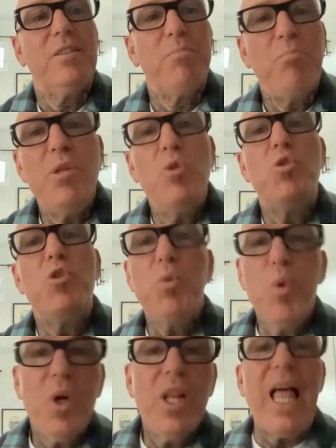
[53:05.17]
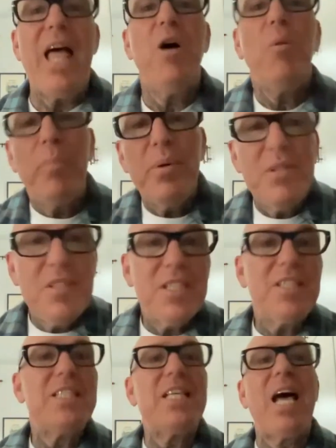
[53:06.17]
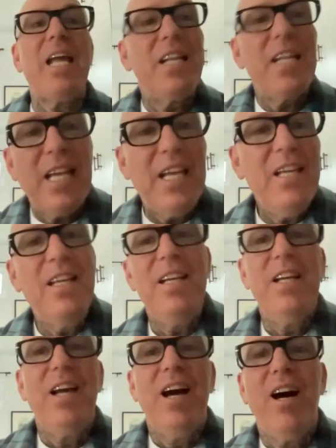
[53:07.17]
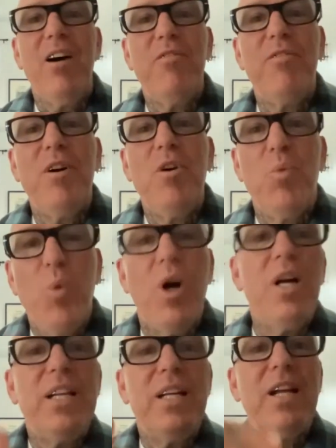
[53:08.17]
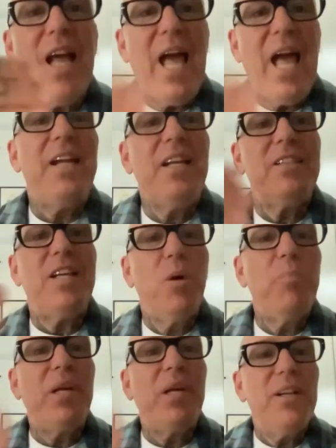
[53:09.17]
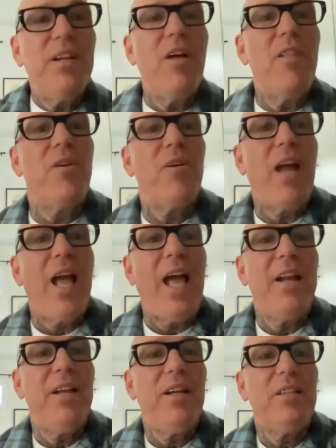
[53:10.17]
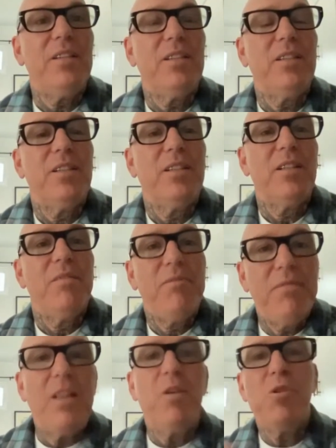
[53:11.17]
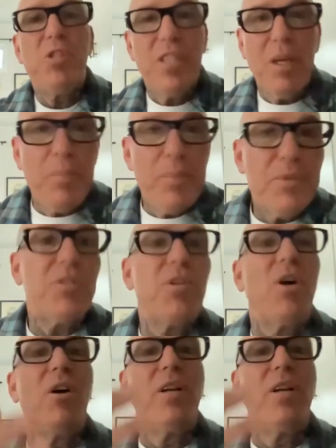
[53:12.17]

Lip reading: mutual help society, of one addict helping another addict, fellowship, is